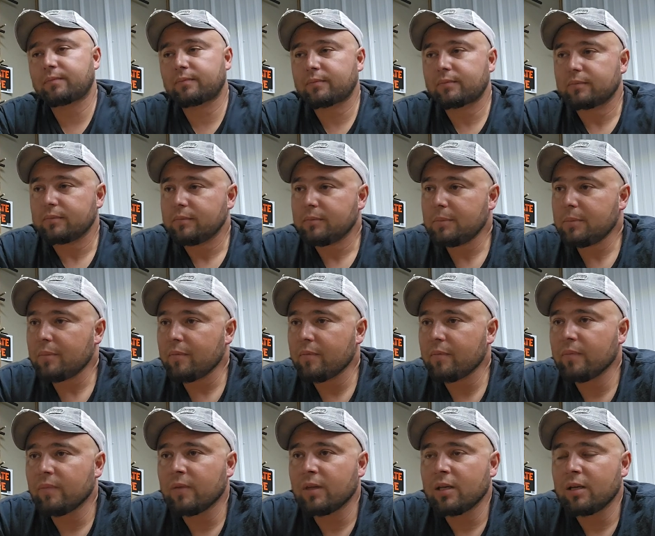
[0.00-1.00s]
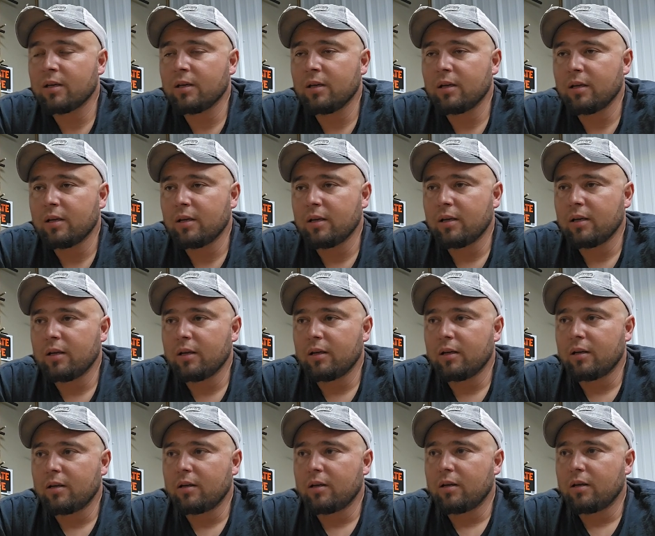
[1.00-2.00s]

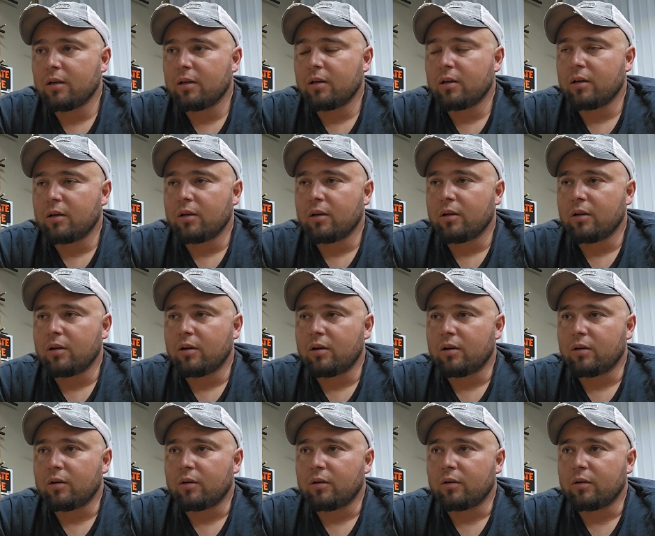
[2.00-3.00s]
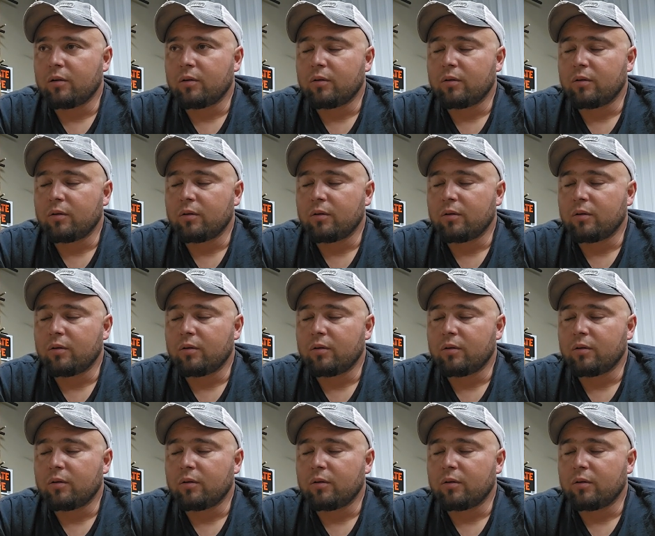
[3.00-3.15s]
No one is speaking in this clip.